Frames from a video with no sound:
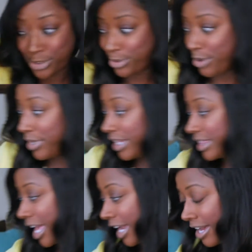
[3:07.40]
you're going to get
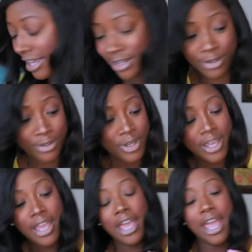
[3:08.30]
that color.
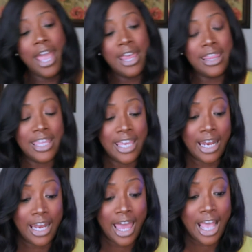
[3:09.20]
And then
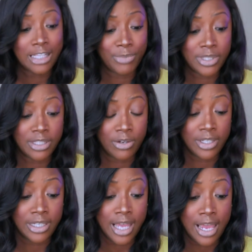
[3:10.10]
last but
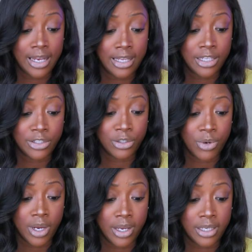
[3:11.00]
certainly not least, you
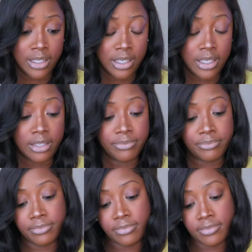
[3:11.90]
are going to get,
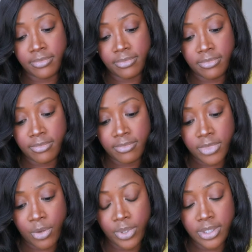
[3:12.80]

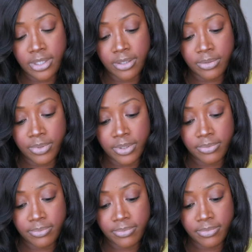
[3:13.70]
what is this
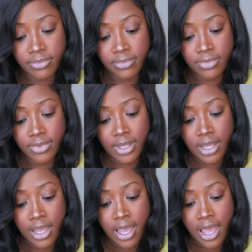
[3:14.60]
one?
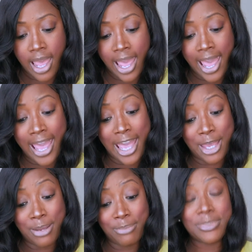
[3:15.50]

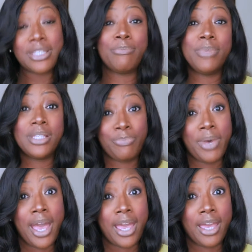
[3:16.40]
Aim to
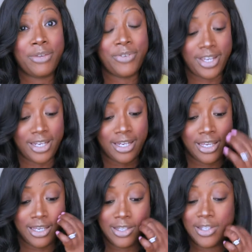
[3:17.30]
misbehave,
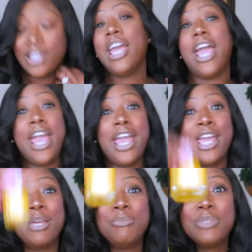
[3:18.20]
honey. Aim